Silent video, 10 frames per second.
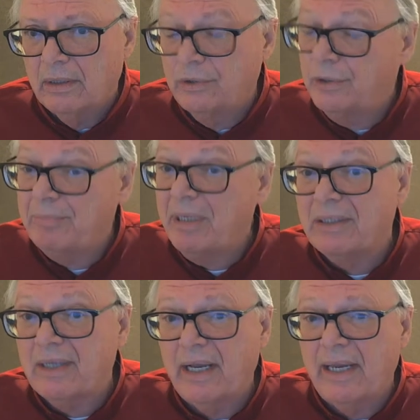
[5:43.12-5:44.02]
could be
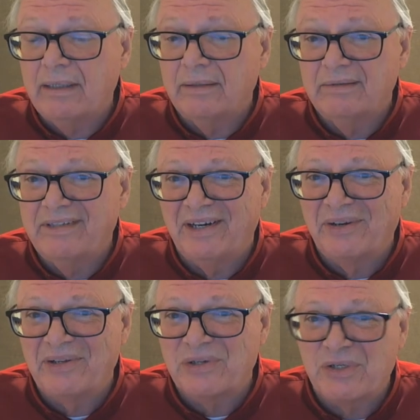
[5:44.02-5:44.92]
today. You
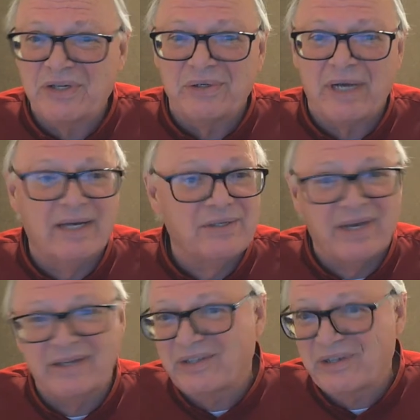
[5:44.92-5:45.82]
know, there's still guys
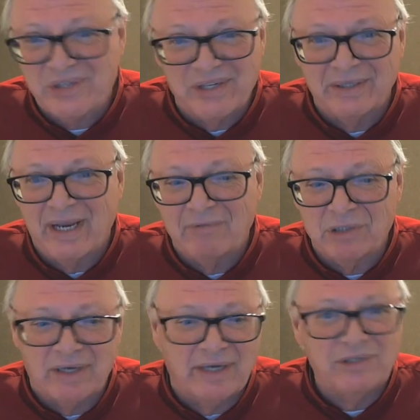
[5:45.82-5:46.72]
out there selling
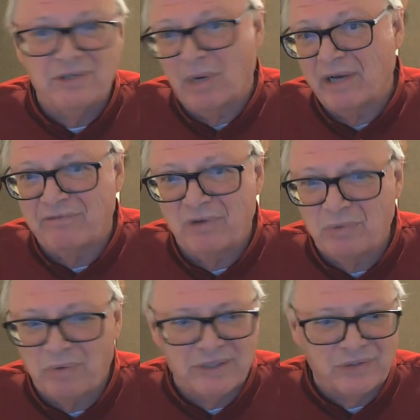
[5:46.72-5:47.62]
advertising. My
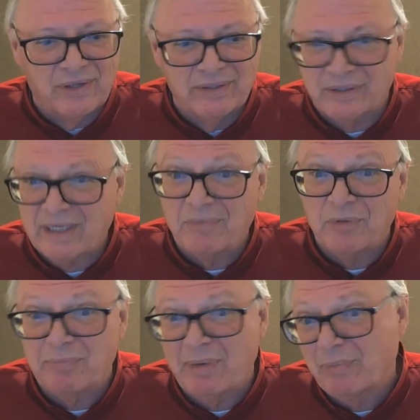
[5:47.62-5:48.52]
phone rings all the time
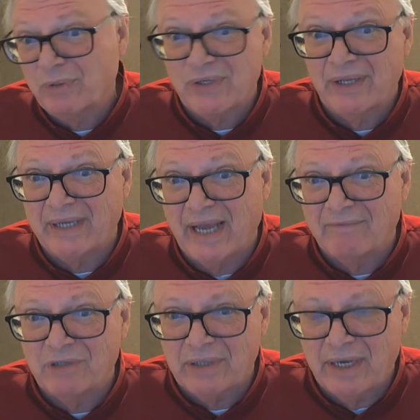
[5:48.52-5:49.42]
with people selling
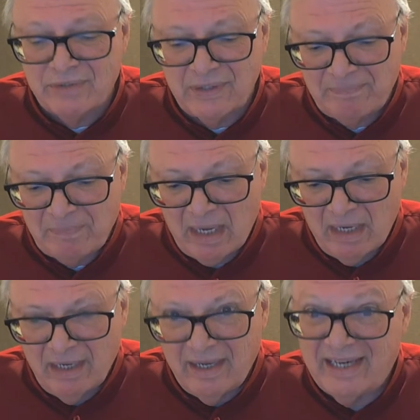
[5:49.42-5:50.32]
advertising
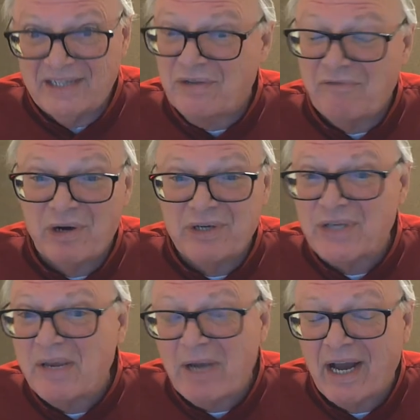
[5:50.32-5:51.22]
and it's the very
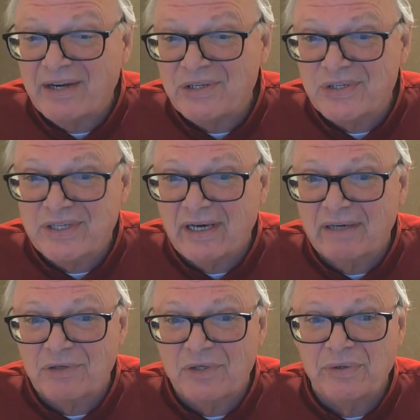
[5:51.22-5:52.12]
same kind of
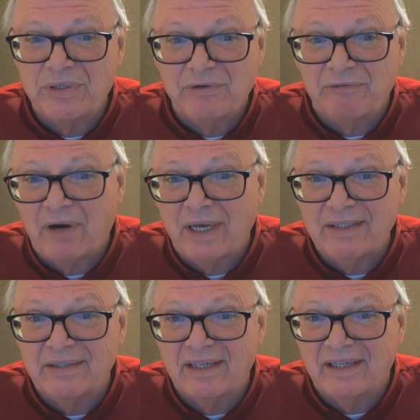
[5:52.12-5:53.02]
stuff. So you'll
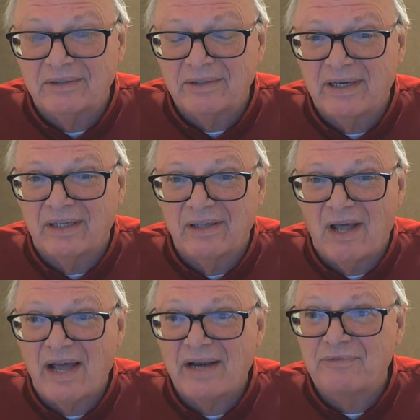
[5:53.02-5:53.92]
find a, a,
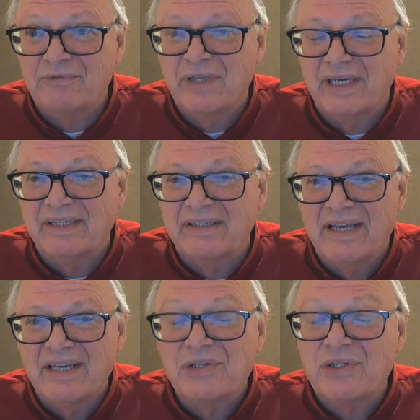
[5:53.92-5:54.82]
lot of the
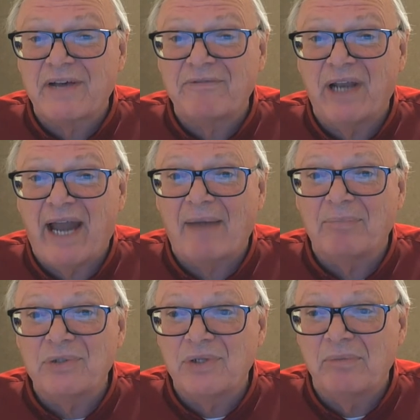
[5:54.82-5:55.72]
stuff that
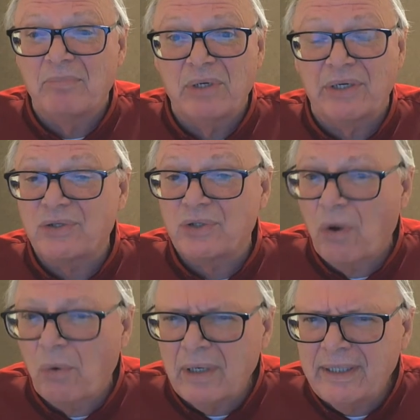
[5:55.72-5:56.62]
happens in the book is
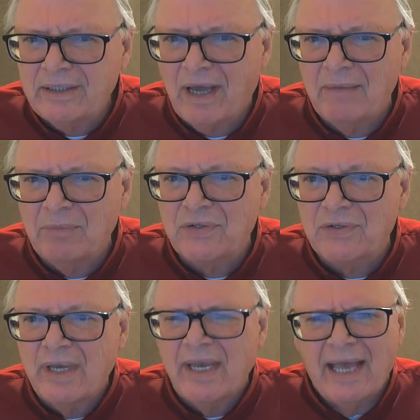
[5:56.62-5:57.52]
totally
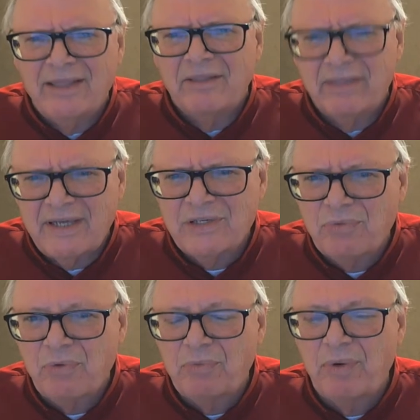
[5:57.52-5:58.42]
timeless, and the things
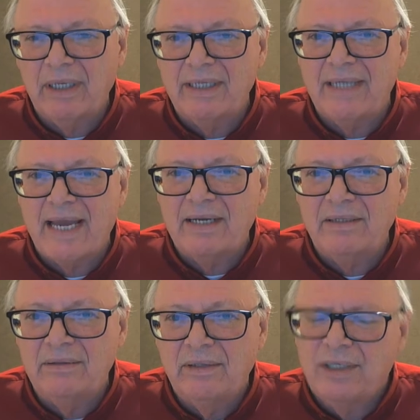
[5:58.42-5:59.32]
that would really date it,
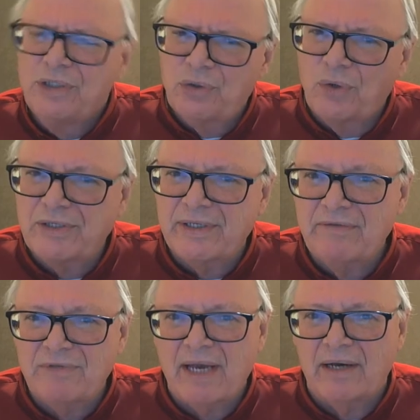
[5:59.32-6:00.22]
Joyce
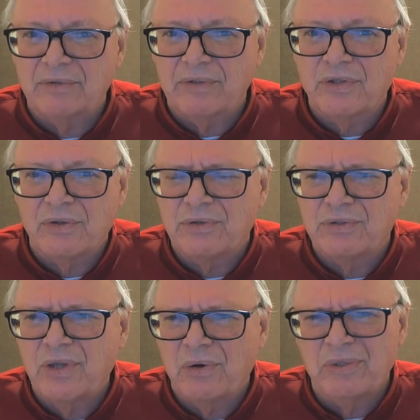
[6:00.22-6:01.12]
leaves out. So
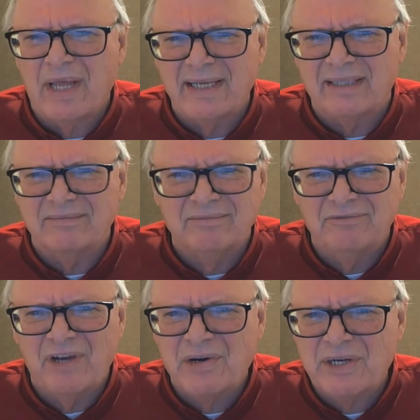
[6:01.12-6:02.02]
there's no like
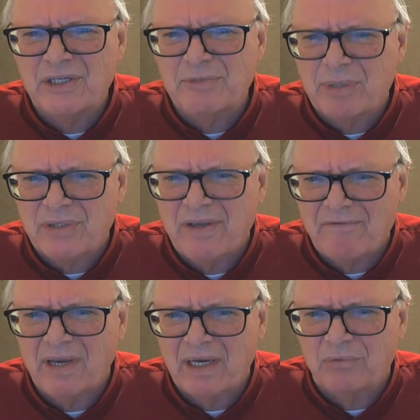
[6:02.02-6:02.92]
very specific